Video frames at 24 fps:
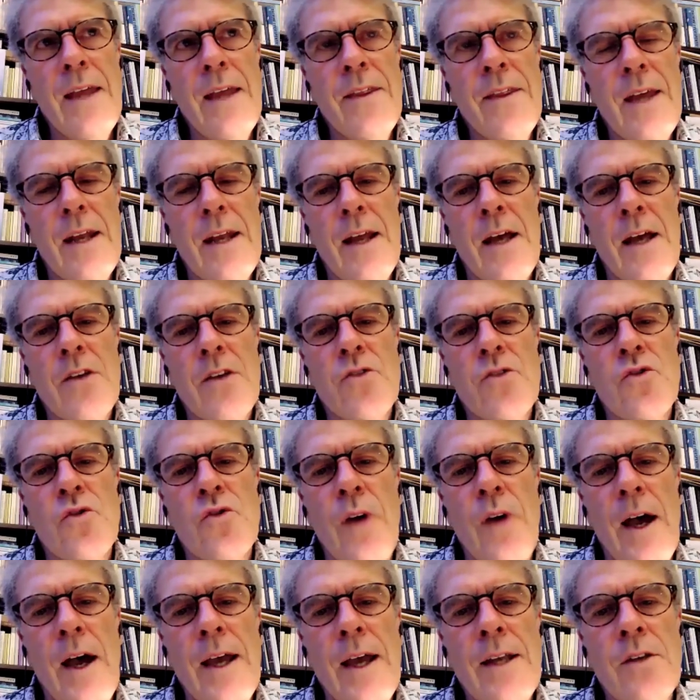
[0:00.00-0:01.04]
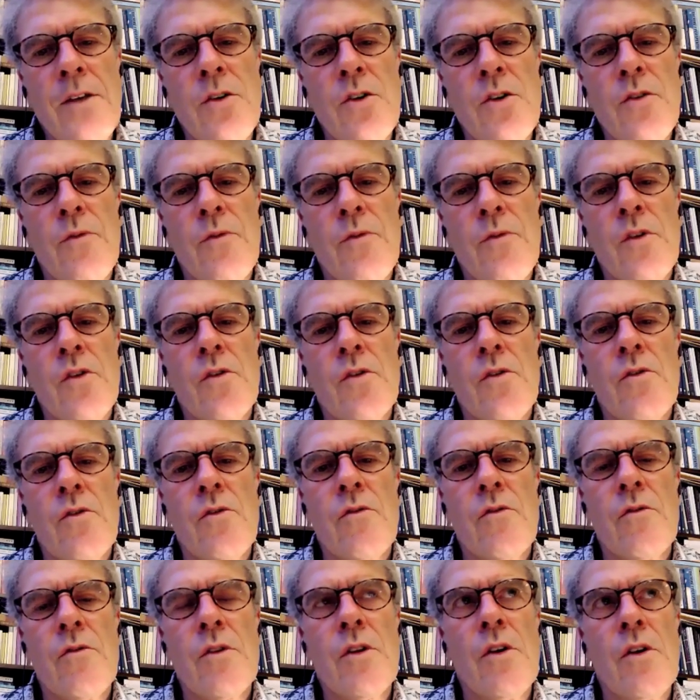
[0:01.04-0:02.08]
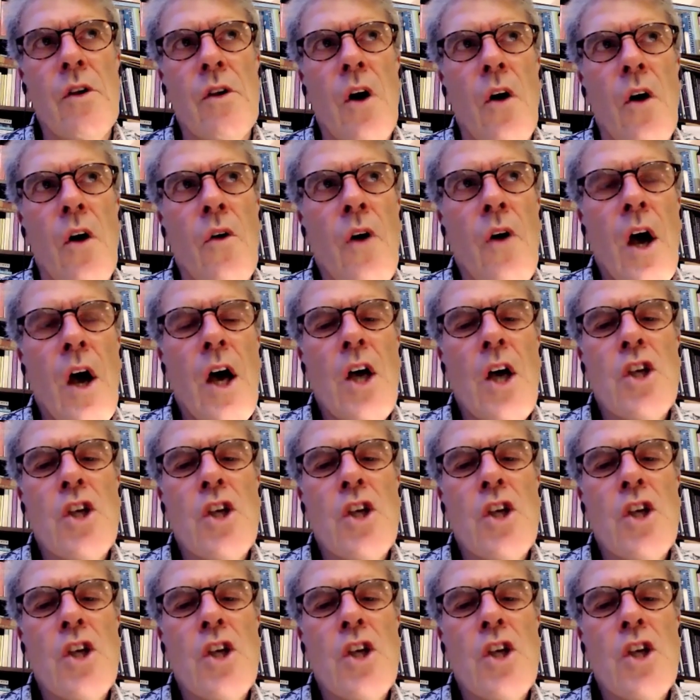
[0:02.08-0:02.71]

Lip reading: that I tried to, you know,